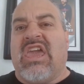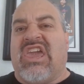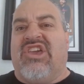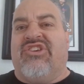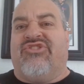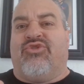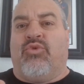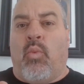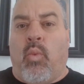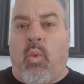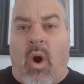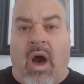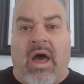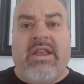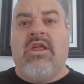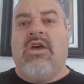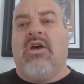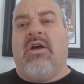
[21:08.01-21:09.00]
is
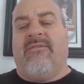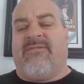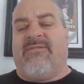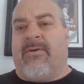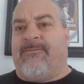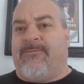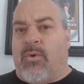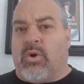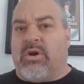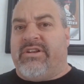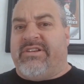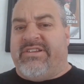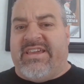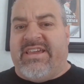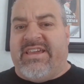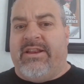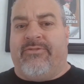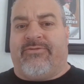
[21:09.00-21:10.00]

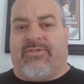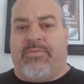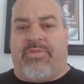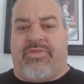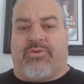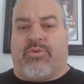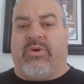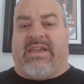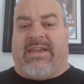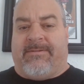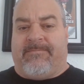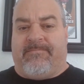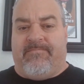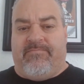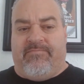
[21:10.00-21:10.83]
1-for-14 from 3.